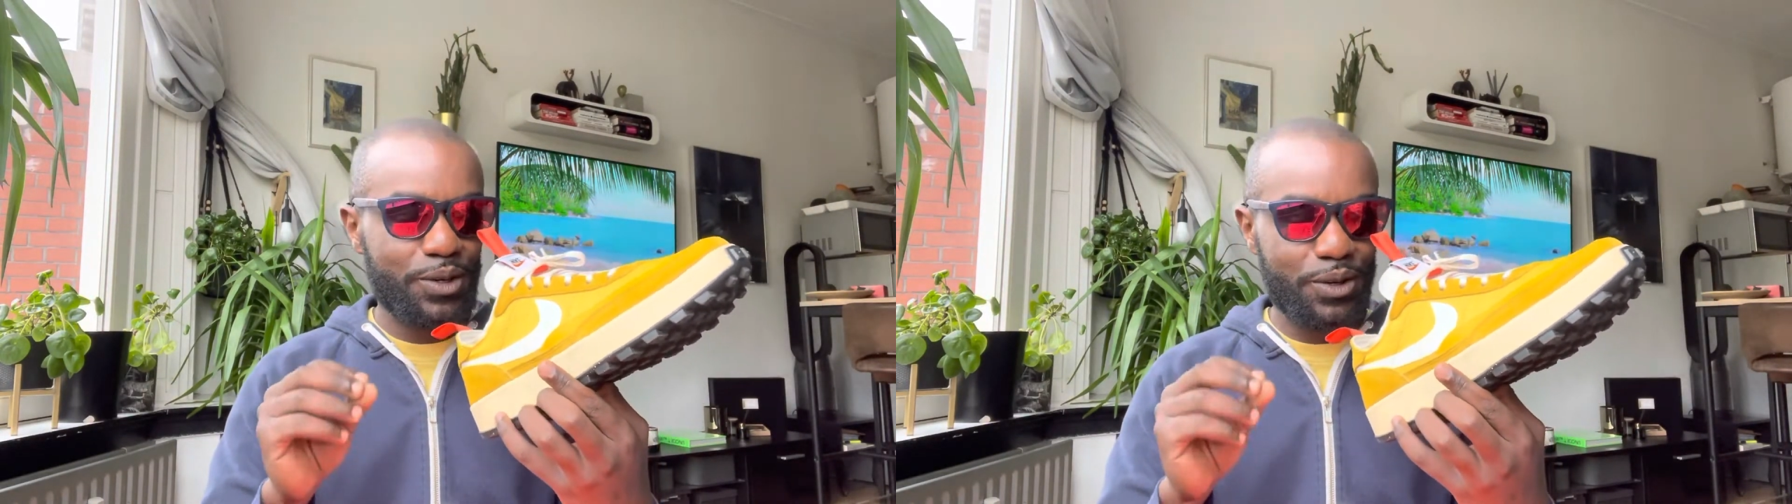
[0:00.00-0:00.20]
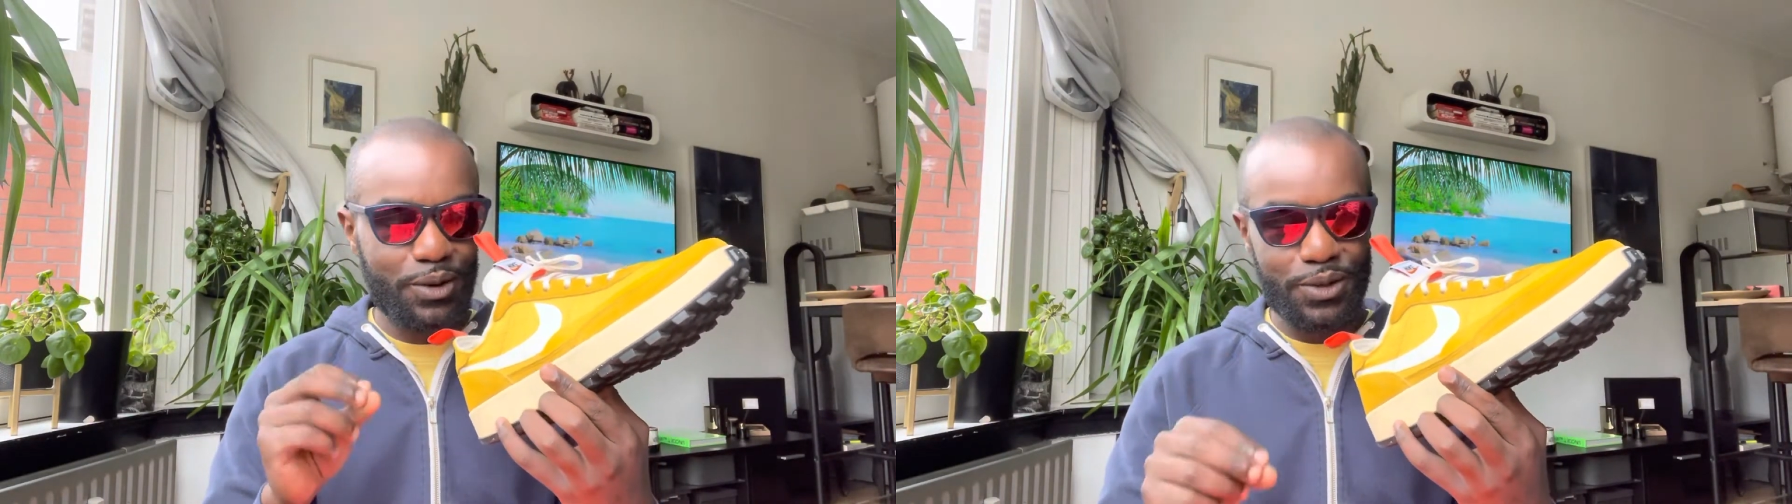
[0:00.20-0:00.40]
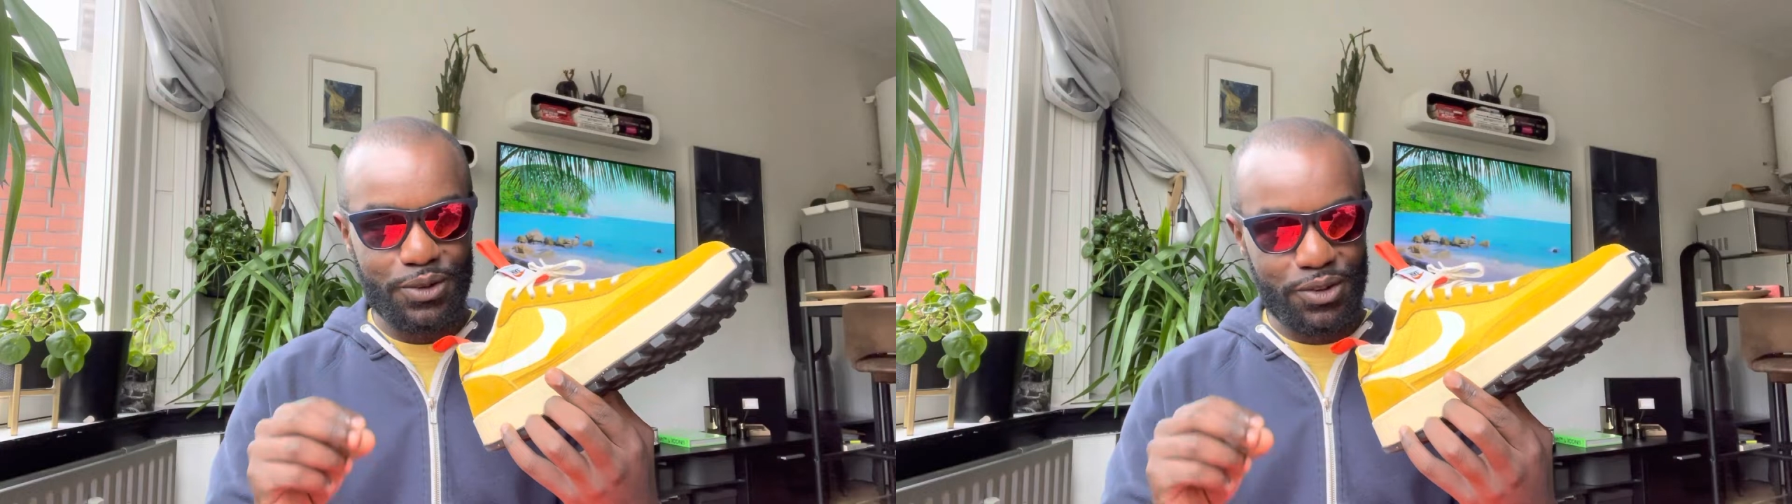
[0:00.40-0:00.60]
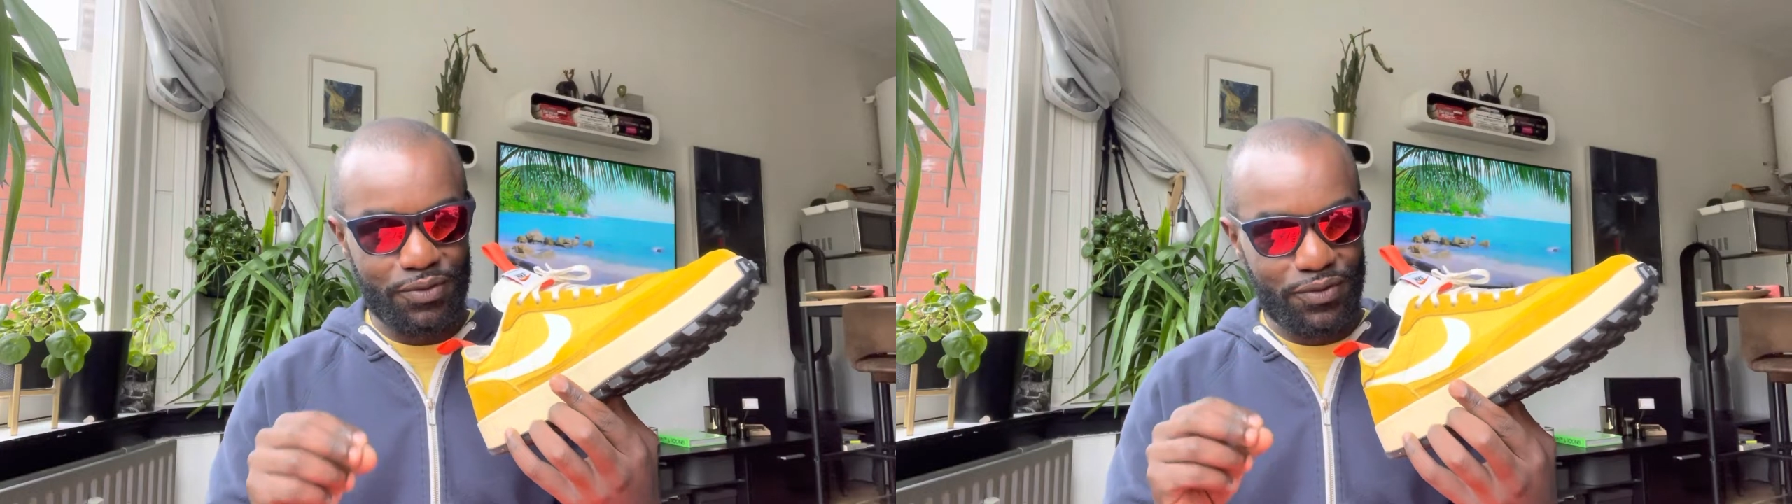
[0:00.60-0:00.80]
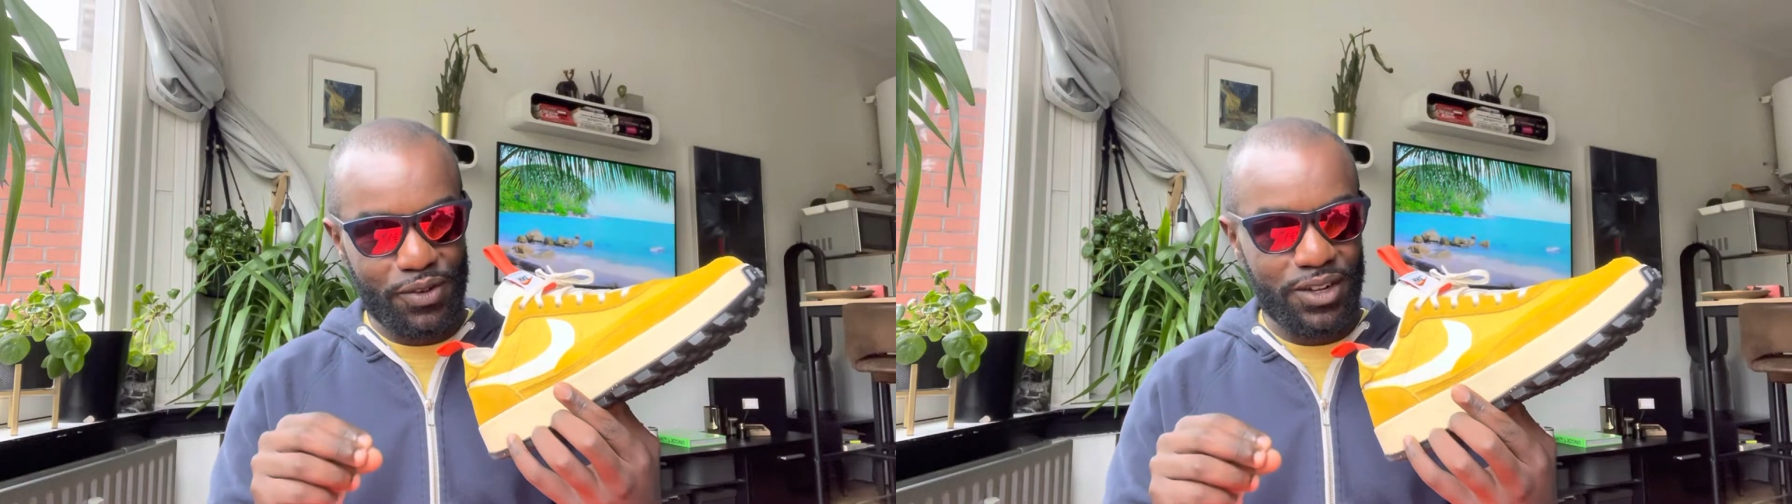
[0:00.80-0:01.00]
good on your
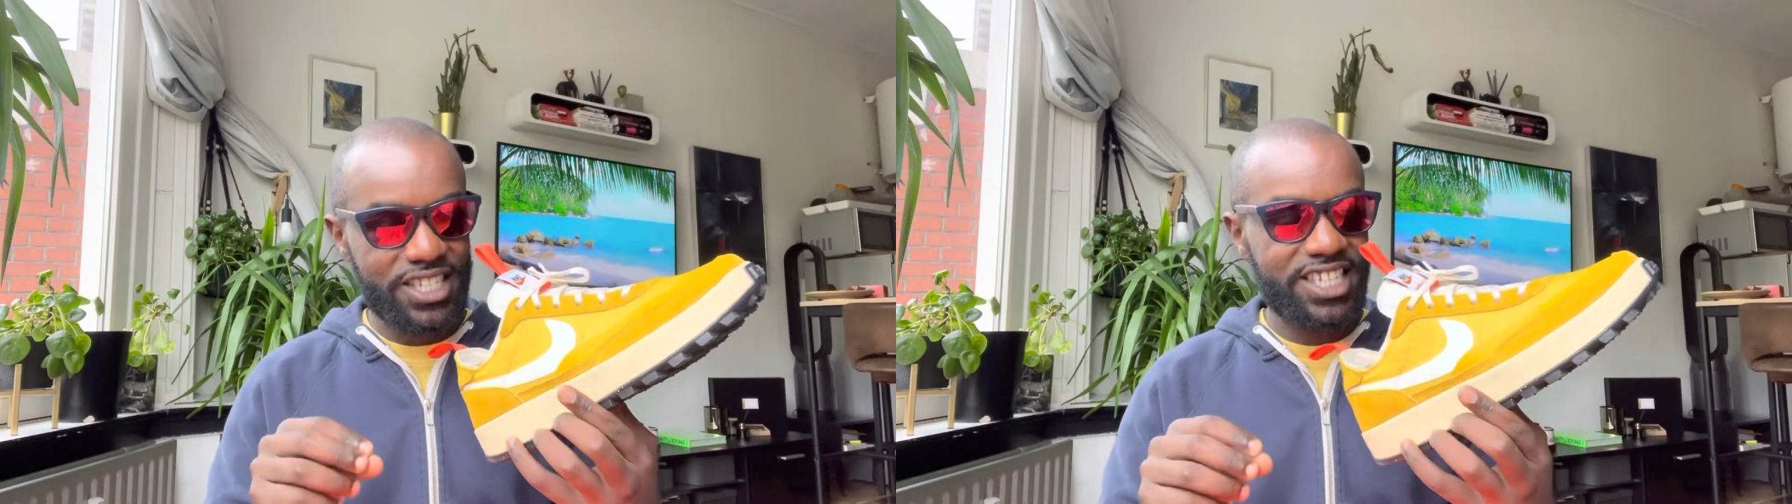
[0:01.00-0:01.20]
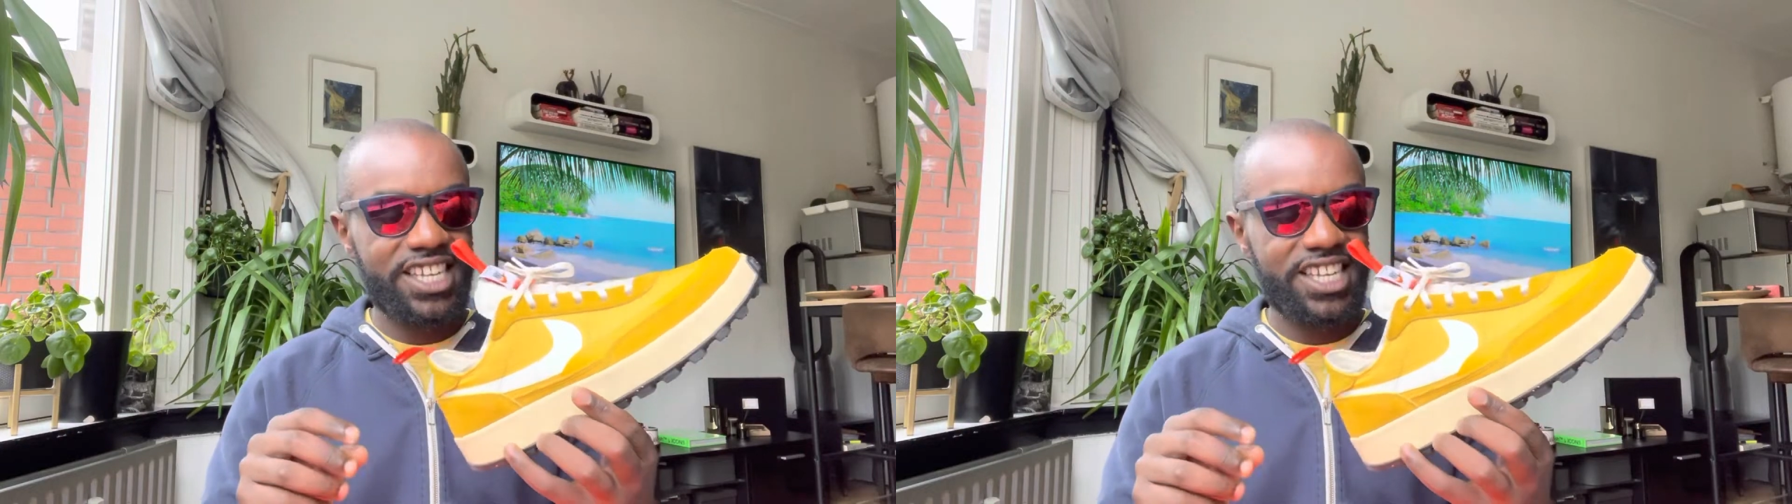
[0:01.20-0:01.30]
foot.